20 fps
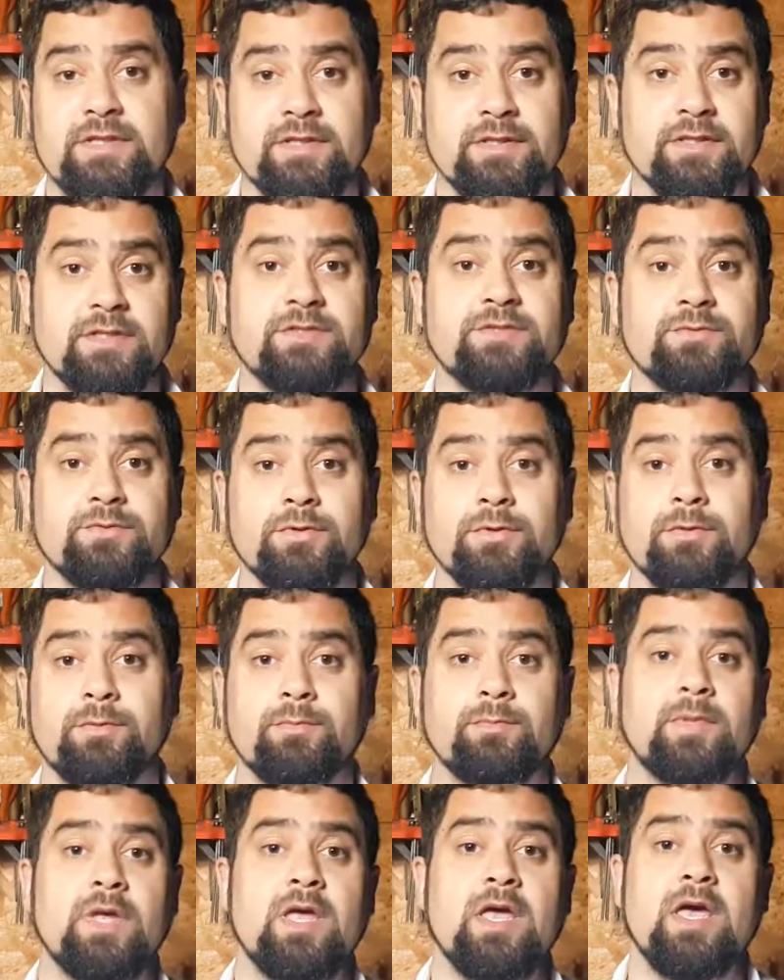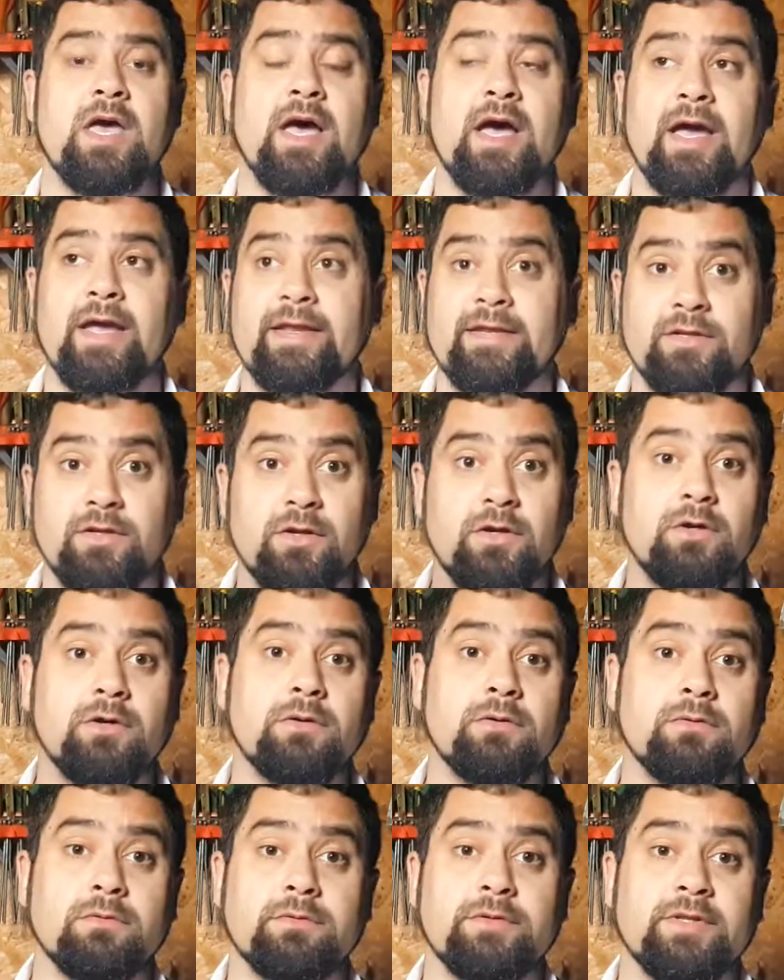in this room, I
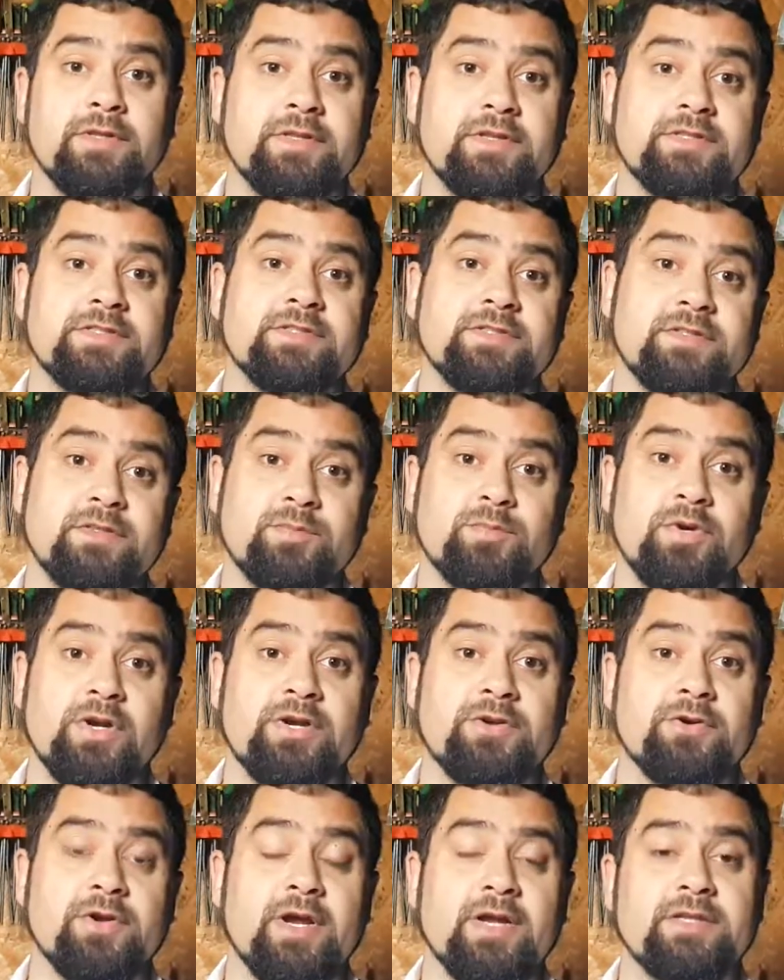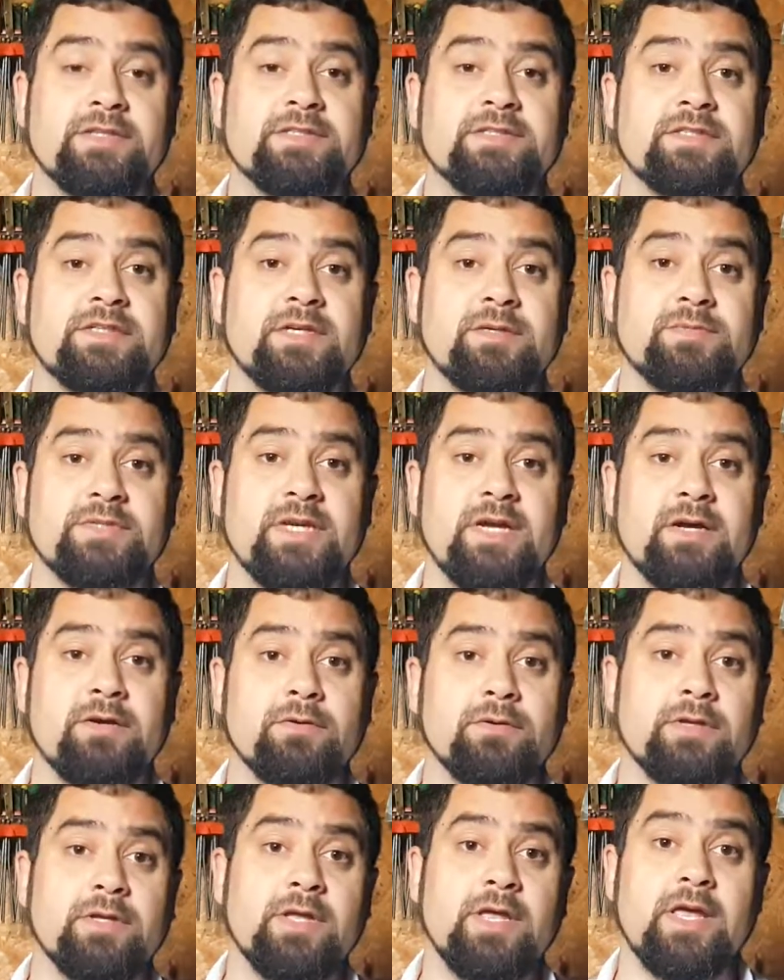know that this is the breaker I need to come
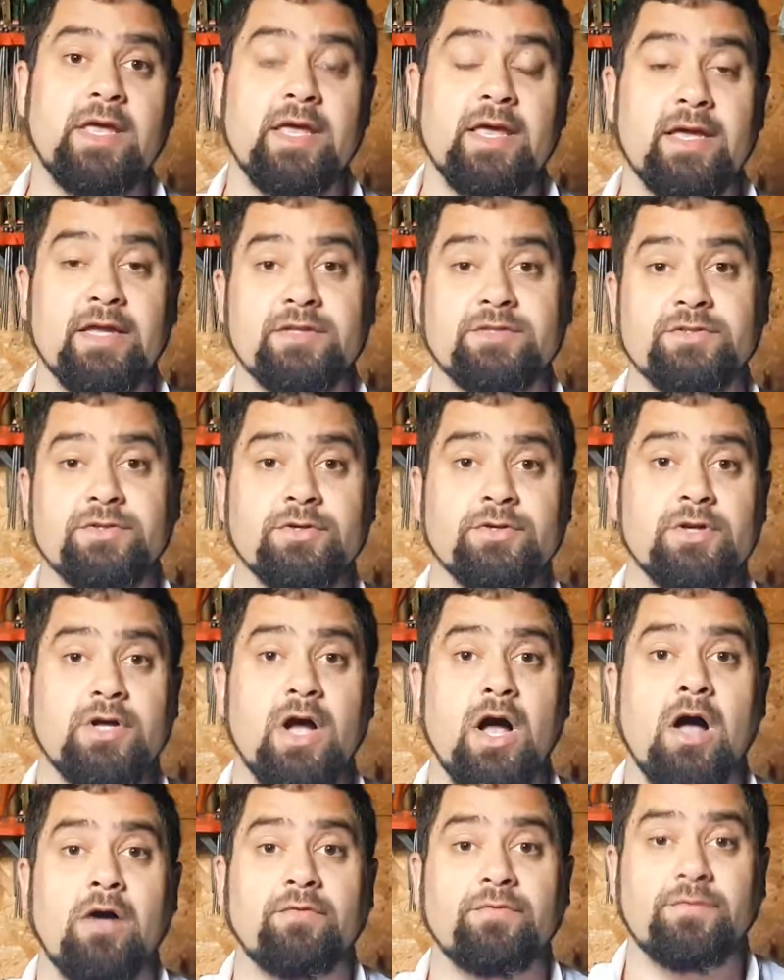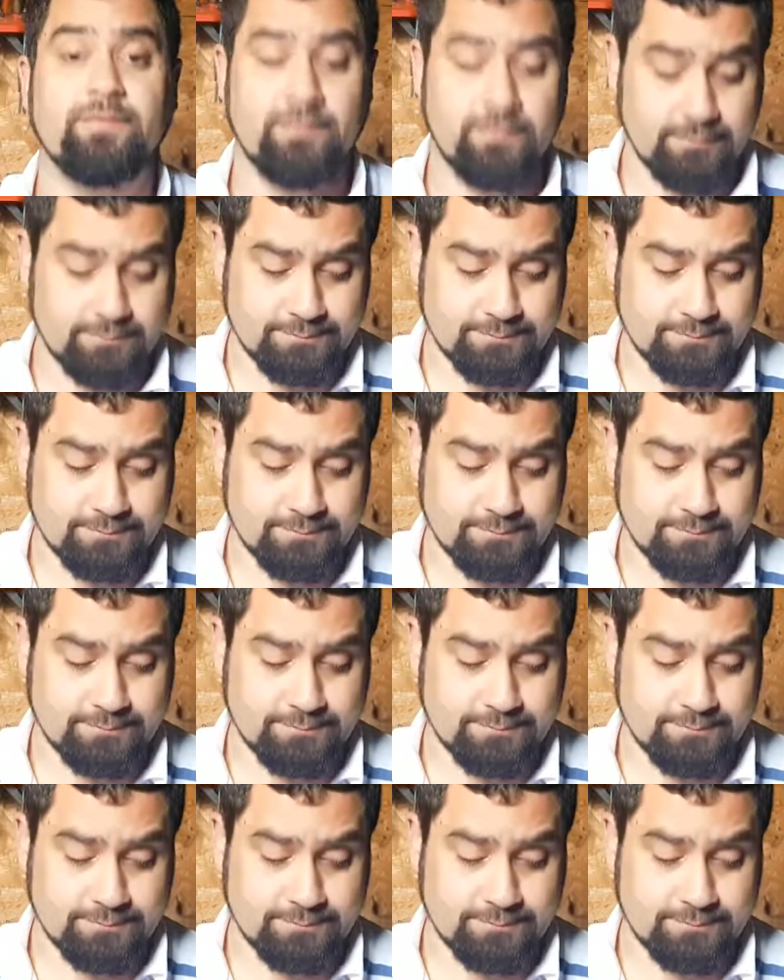down and turn off.